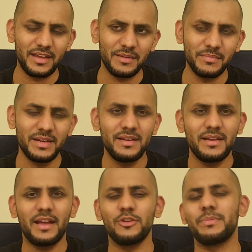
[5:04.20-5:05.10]
name
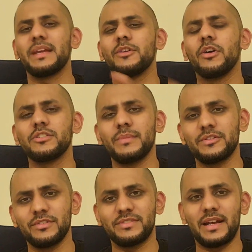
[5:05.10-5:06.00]
and you're paying large
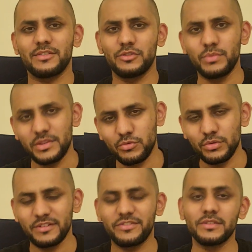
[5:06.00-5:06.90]
amounts of tax to
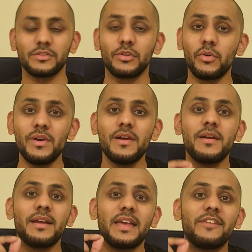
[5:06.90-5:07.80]
withdraw the funds. So
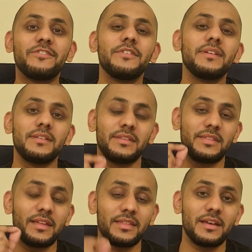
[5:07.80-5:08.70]
if
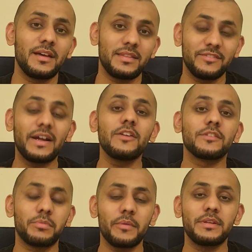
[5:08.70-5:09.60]
the value
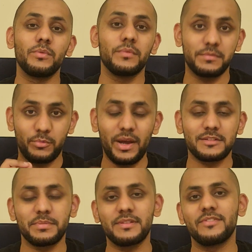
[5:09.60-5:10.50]
of the property
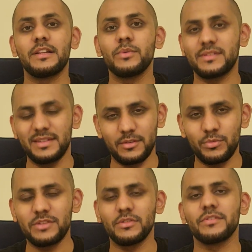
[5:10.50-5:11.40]
quite specifically was in the
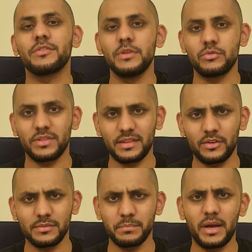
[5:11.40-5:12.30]
region of
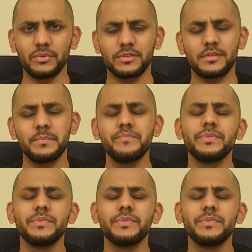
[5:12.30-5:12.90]
£300,000.